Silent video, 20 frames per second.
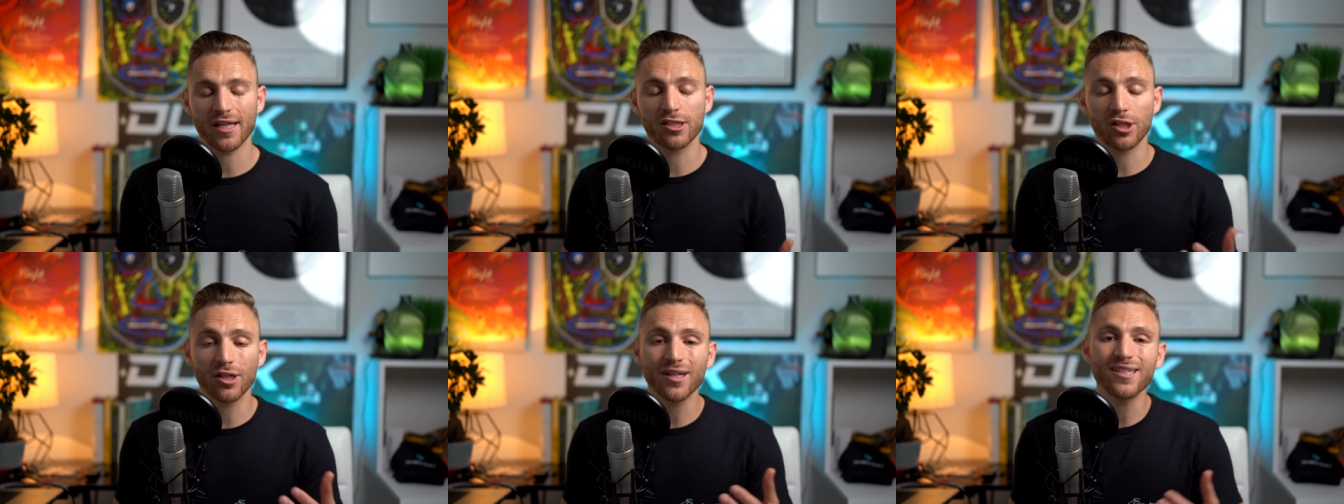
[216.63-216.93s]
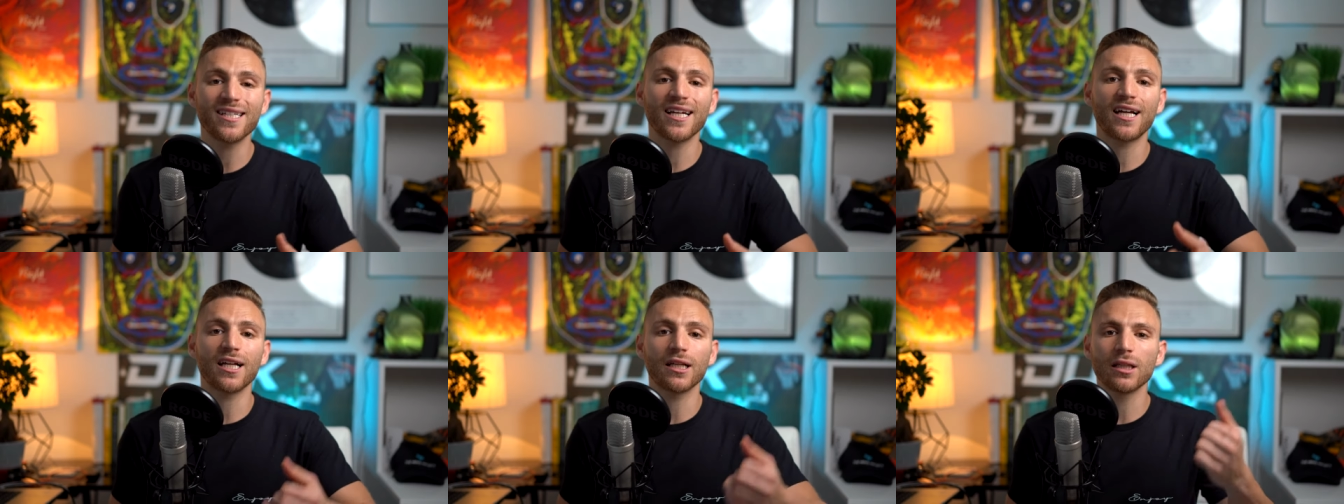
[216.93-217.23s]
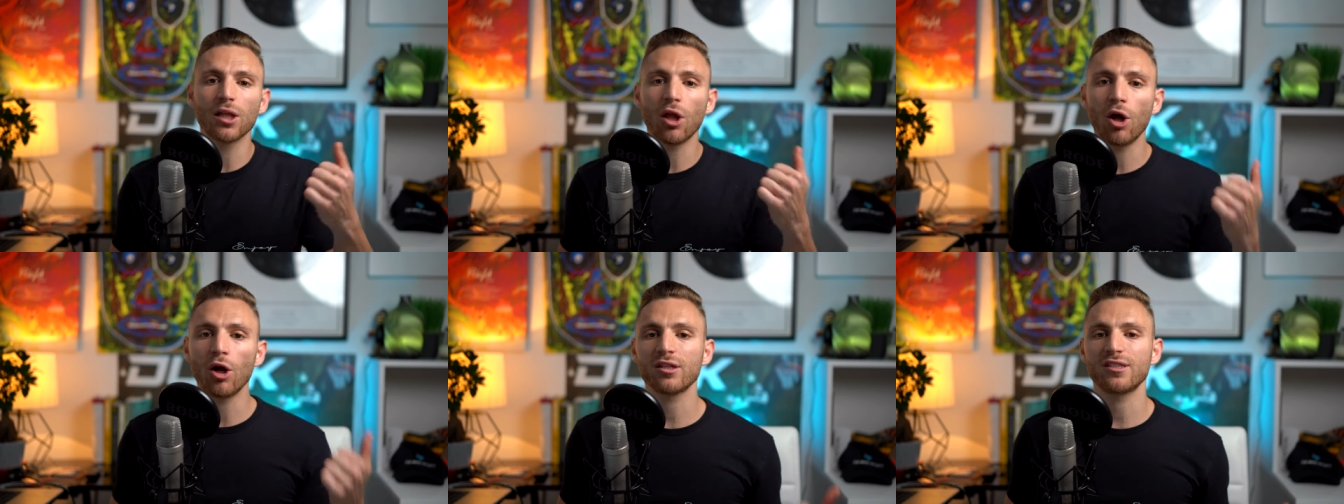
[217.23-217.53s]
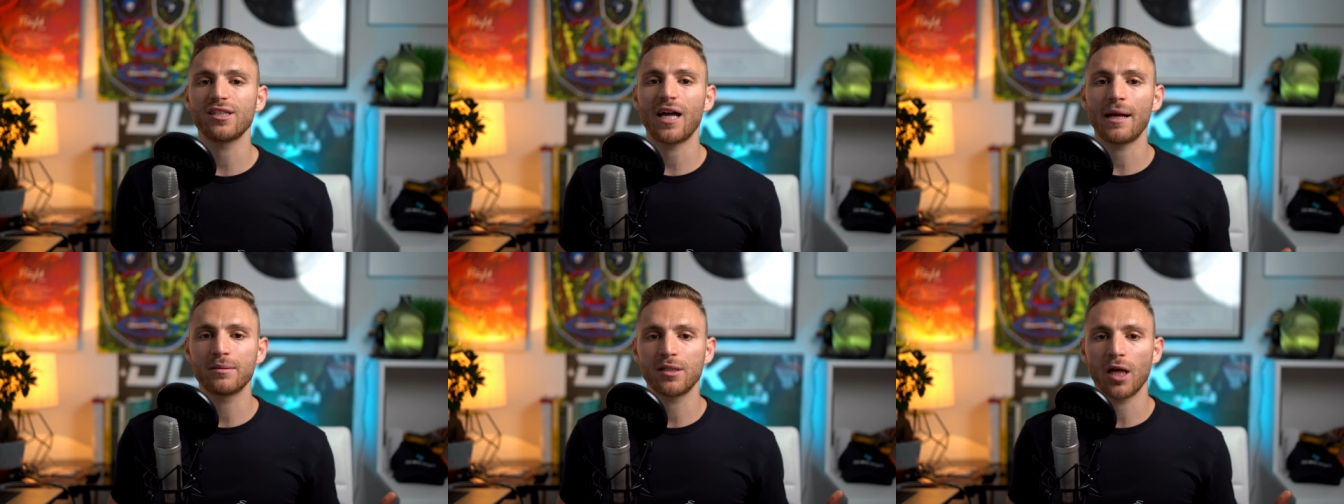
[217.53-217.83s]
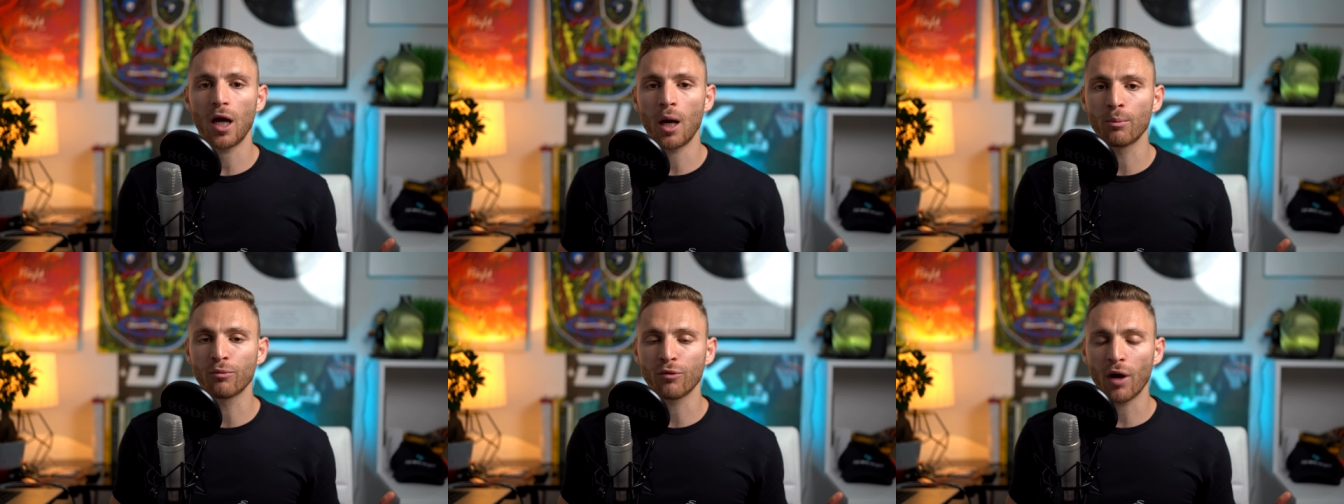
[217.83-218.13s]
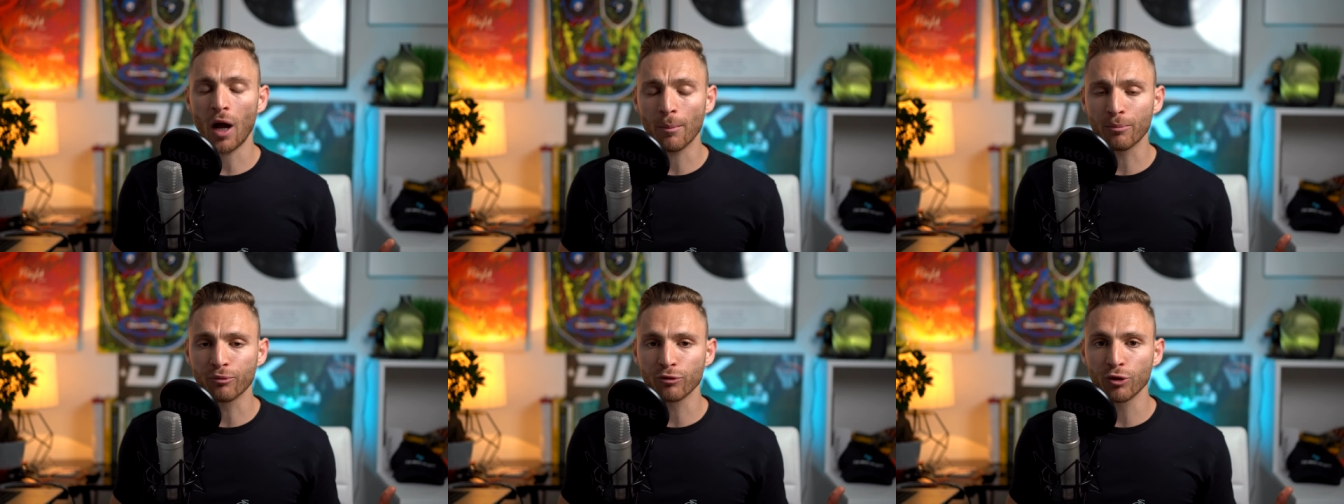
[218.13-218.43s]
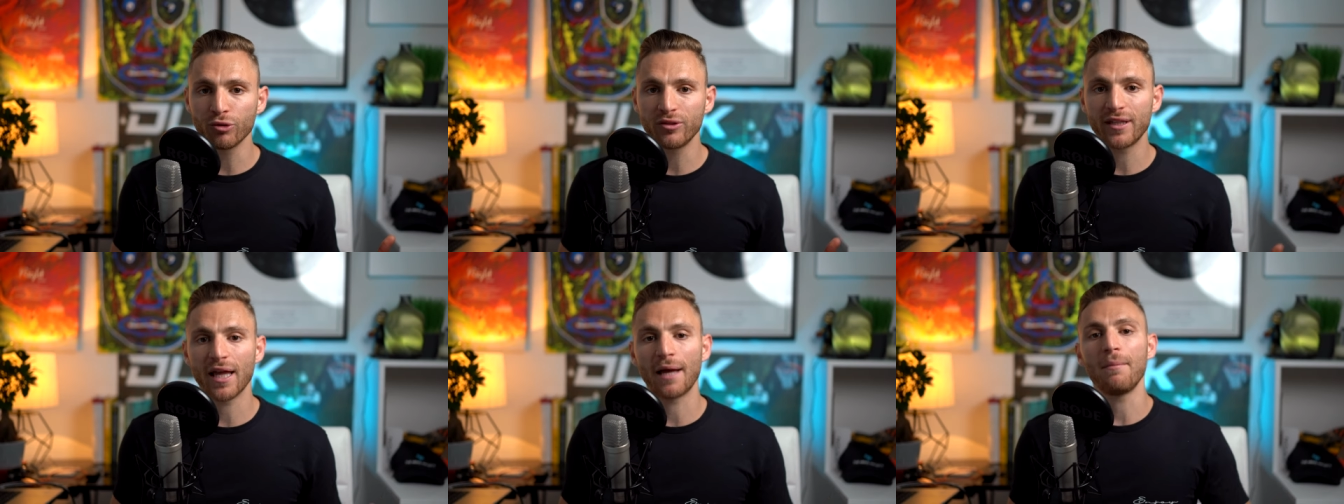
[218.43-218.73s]
it's going to take a long time to um,
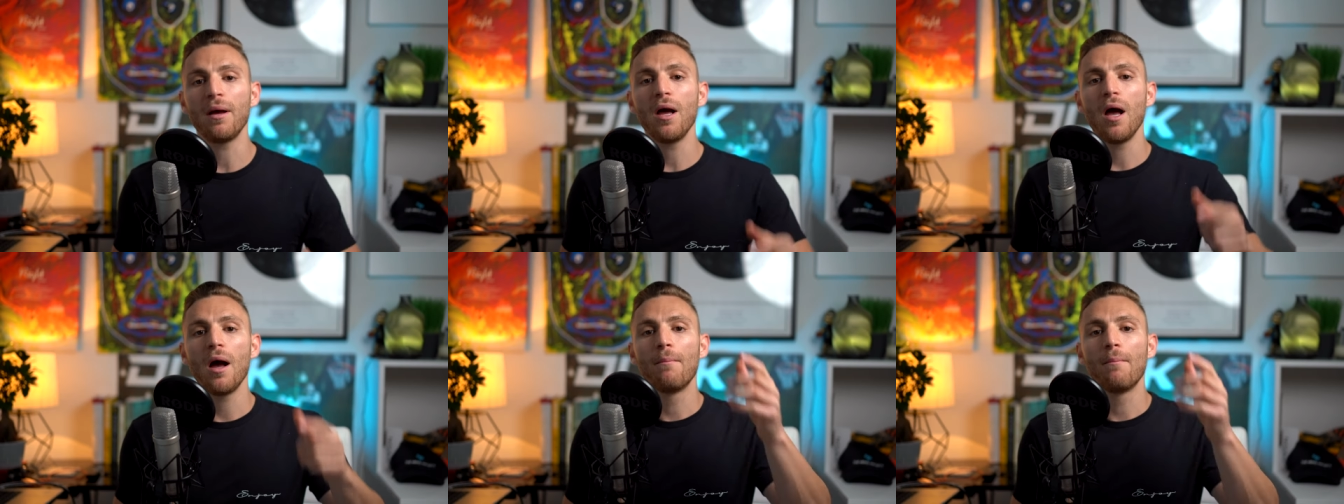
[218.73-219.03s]
uproot them,